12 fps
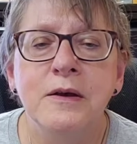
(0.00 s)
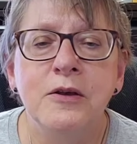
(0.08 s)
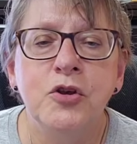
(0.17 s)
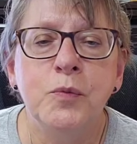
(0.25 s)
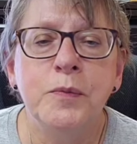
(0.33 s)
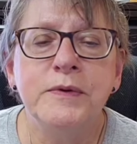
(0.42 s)

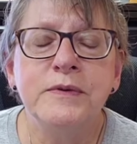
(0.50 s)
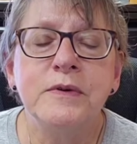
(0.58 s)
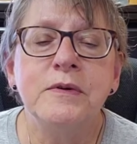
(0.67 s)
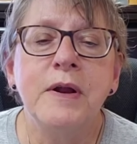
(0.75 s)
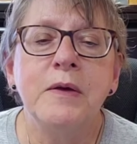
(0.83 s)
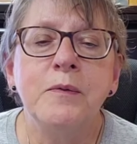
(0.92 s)
Humor is a
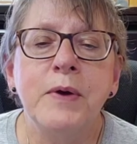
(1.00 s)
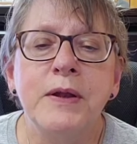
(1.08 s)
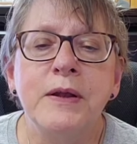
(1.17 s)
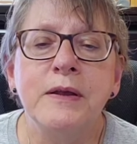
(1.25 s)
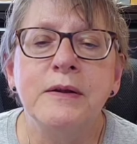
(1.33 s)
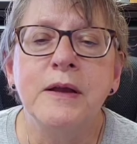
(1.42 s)
great way
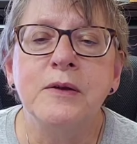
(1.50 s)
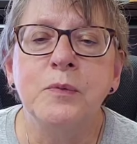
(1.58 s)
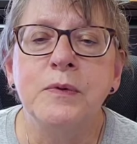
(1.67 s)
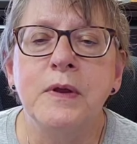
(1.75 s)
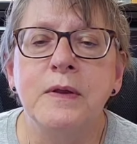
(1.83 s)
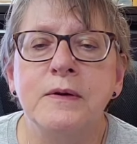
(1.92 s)
to connect
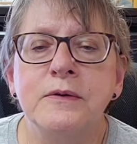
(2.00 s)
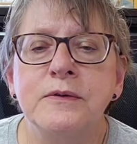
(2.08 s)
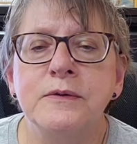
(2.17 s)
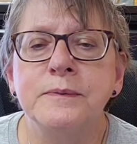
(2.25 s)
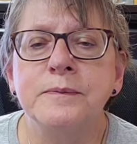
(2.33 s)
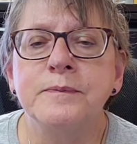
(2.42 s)
with
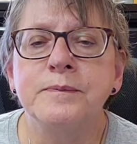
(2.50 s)
others.